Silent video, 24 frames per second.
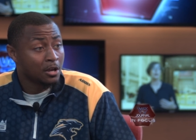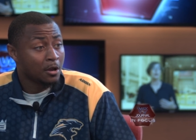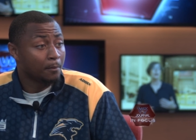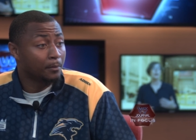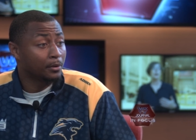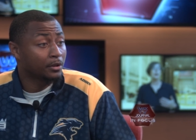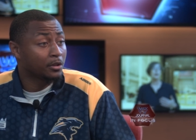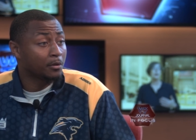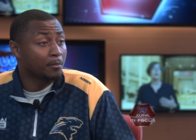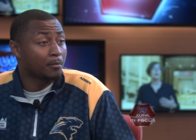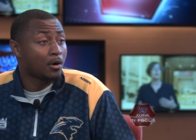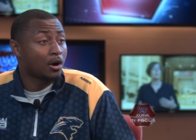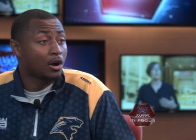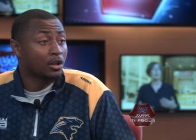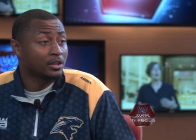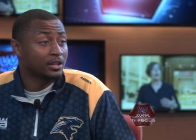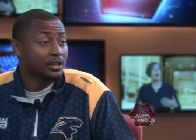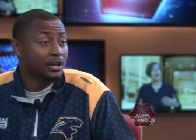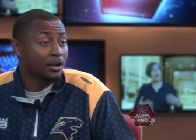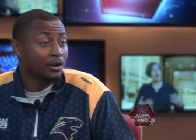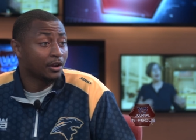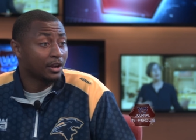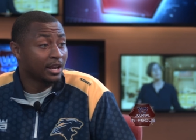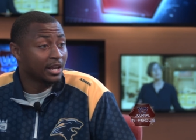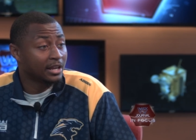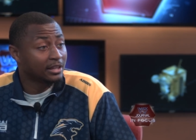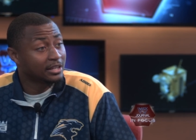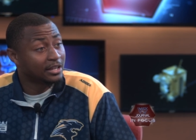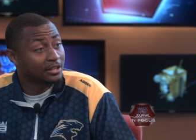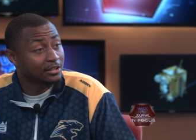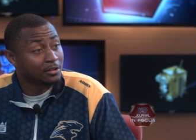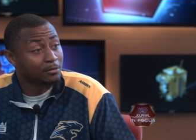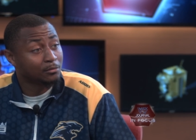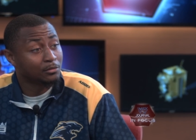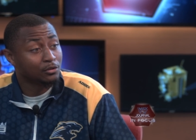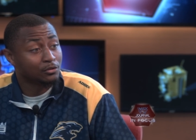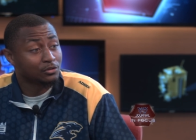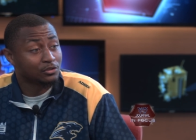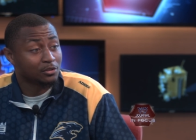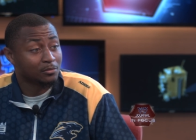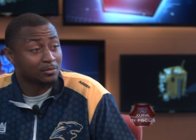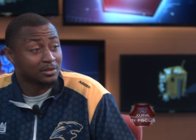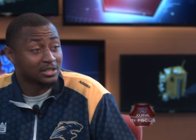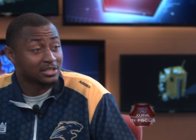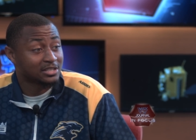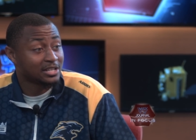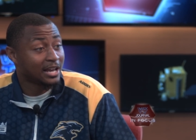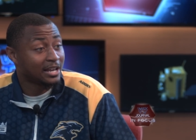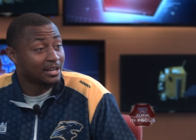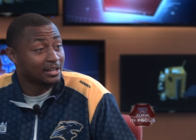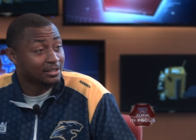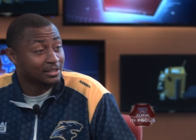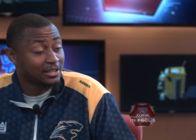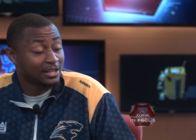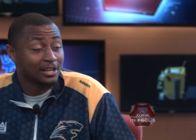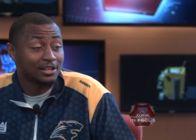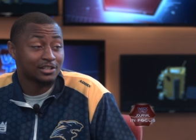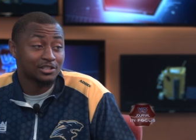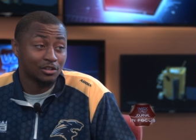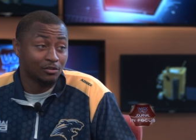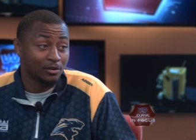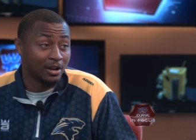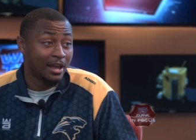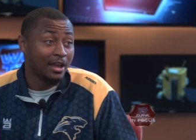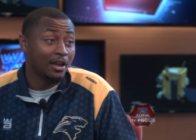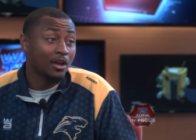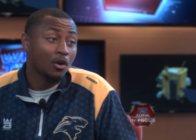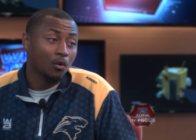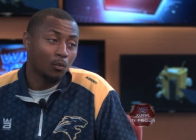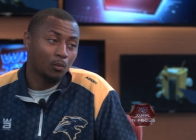put the ball in their hand, let them do some exciting things so that